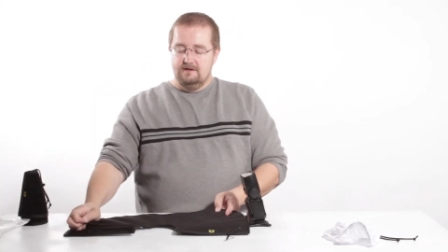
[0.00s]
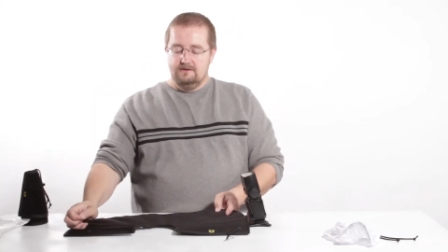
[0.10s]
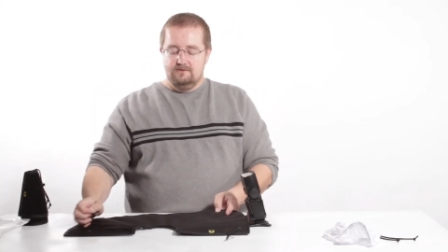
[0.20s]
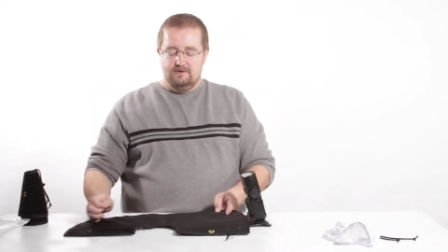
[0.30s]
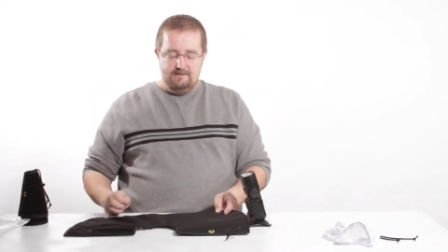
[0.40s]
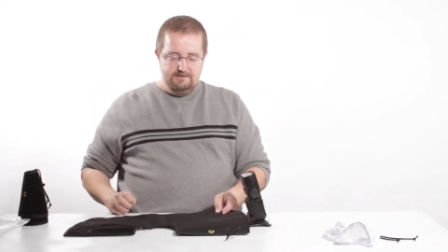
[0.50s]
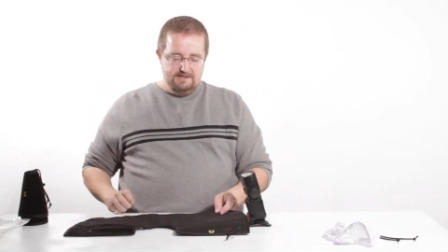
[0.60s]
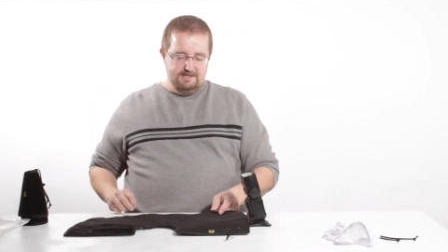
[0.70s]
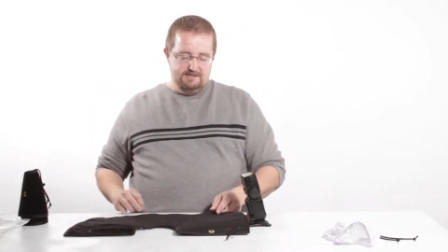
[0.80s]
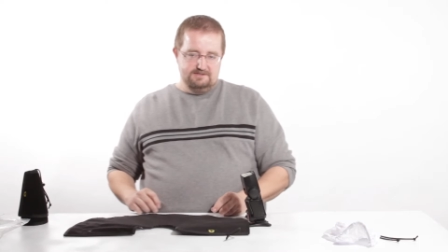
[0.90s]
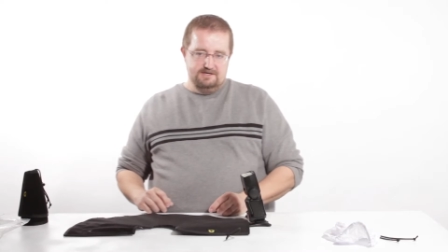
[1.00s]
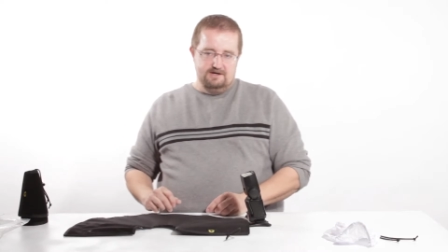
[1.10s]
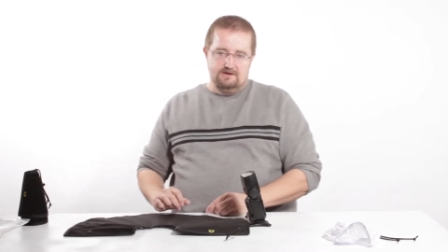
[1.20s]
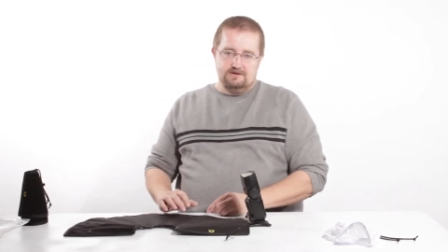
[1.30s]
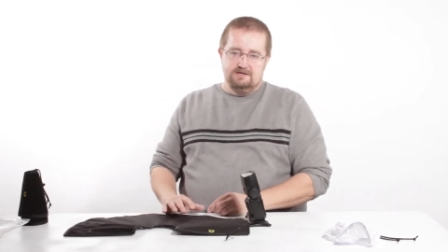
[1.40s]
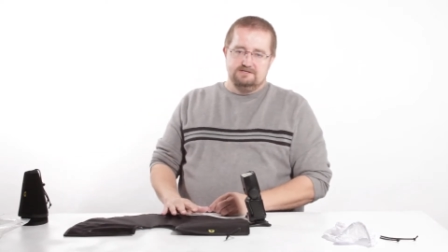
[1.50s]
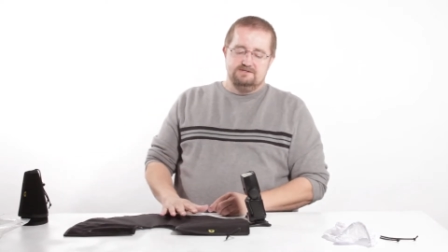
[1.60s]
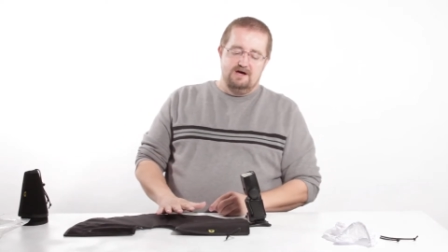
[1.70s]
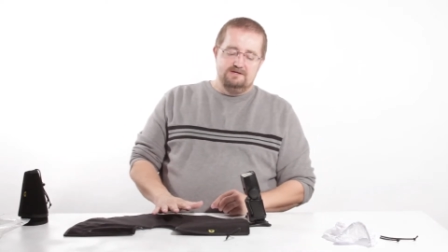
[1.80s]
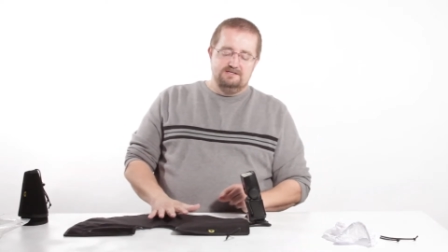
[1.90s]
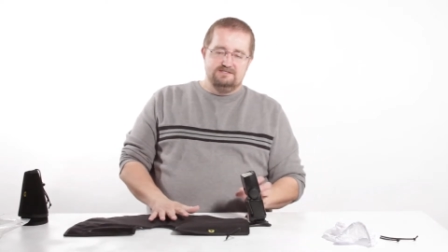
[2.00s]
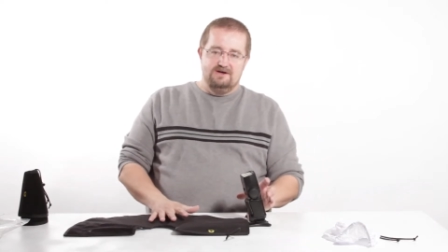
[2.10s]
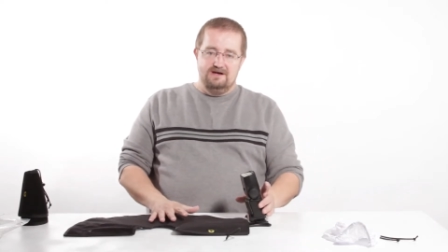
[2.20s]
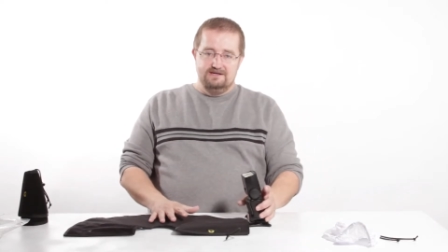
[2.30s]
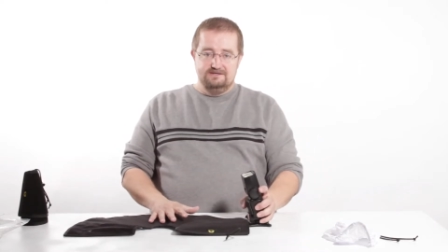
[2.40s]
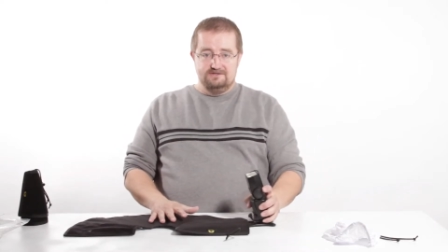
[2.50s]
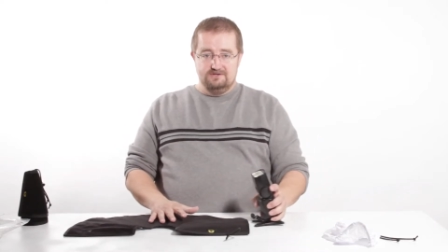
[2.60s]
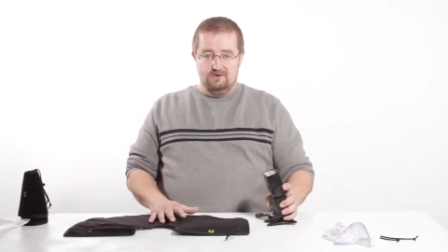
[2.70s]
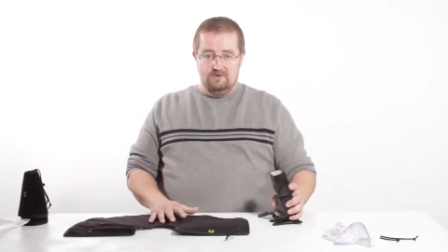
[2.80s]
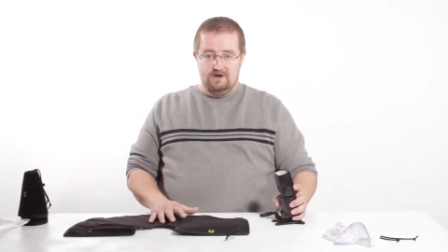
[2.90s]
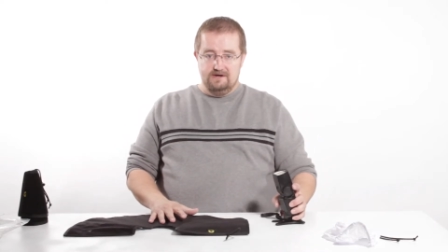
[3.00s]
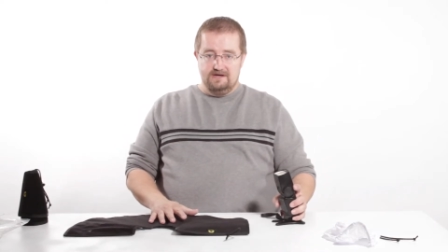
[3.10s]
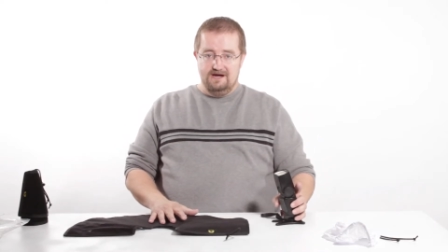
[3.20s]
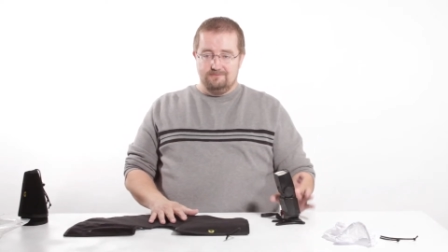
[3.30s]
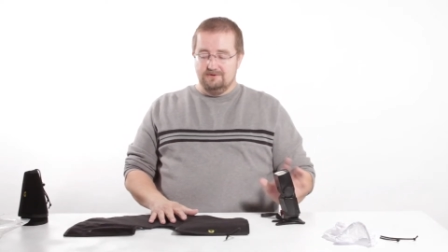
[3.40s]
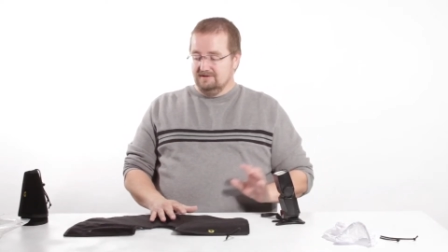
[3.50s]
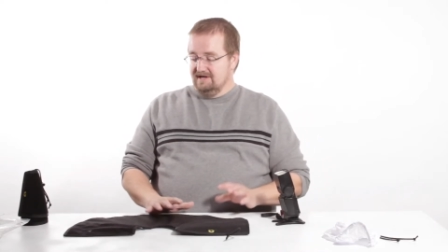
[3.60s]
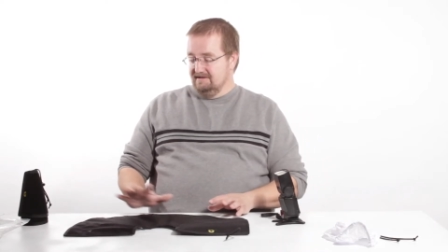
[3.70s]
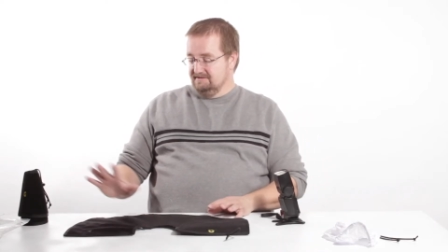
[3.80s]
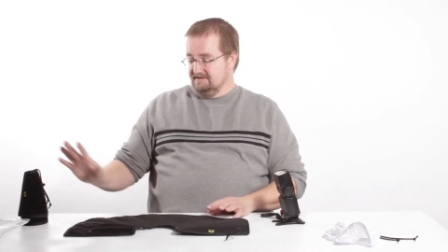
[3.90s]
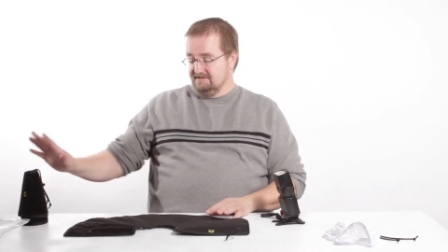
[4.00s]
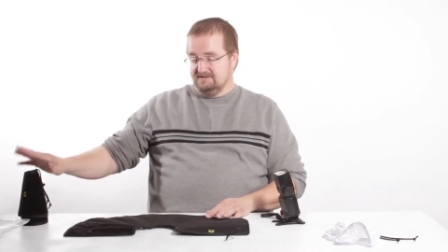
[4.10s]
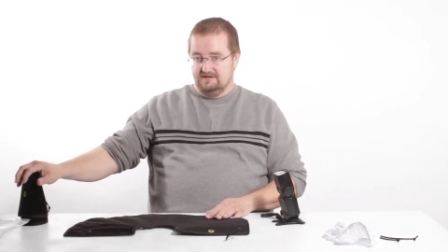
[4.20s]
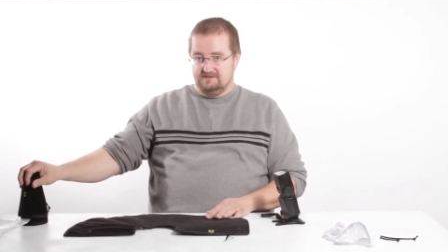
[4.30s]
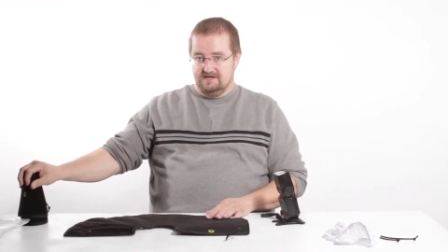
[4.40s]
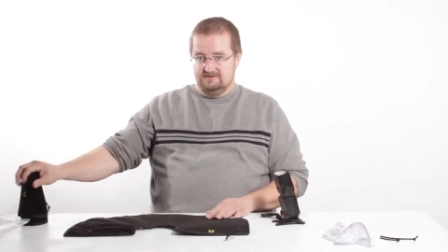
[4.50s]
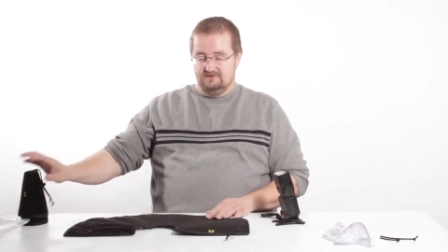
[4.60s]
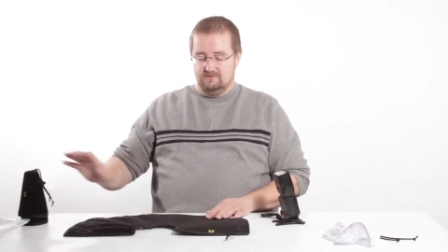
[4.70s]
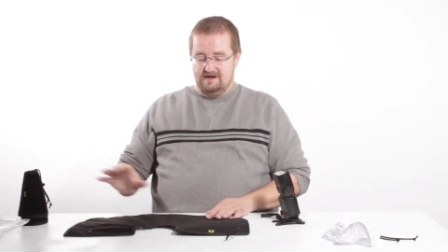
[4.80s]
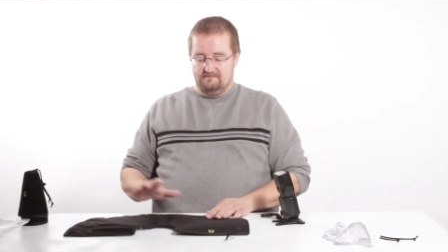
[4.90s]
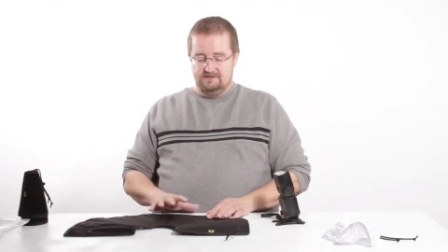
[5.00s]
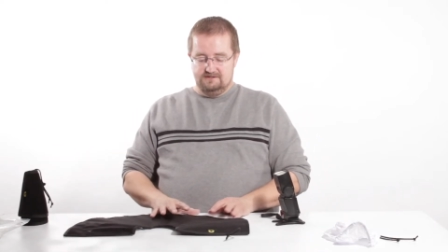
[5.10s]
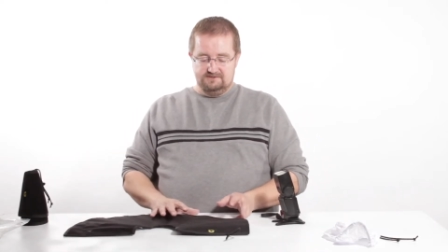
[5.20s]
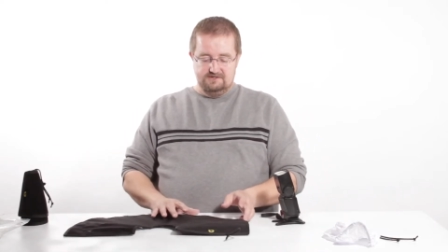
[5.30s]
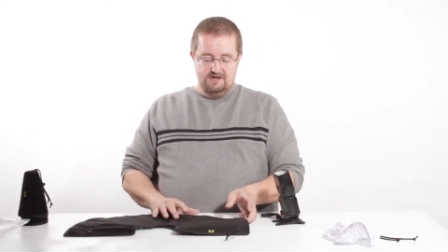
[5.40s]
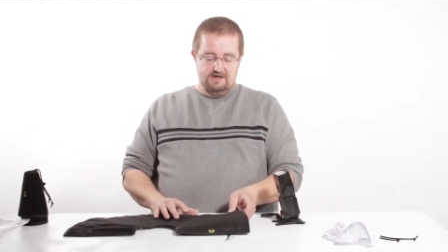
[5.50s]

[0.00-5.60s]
The WRAPIX-XL is not designed to go on a camera lens such as the WRAPIX.